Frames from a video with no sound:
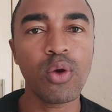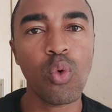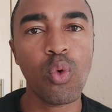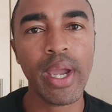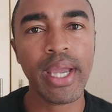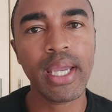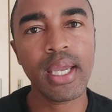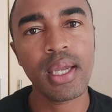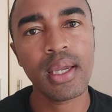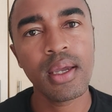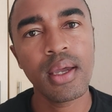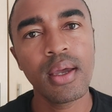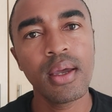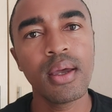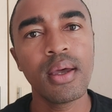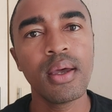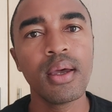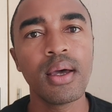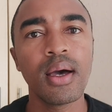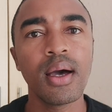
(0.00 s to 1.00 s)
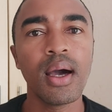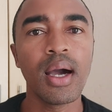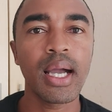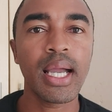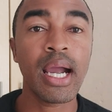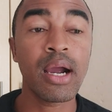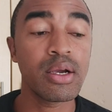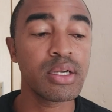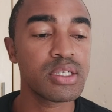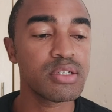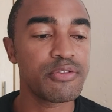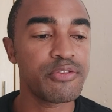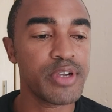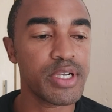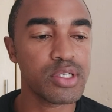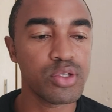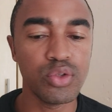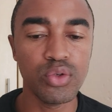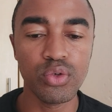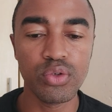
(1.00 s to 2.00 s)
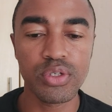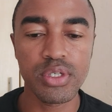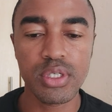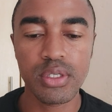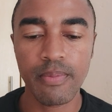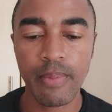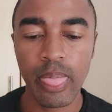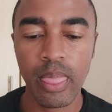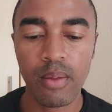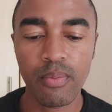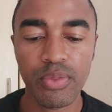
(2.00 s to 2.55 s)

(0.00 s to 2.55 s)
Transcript: quick current affairs news.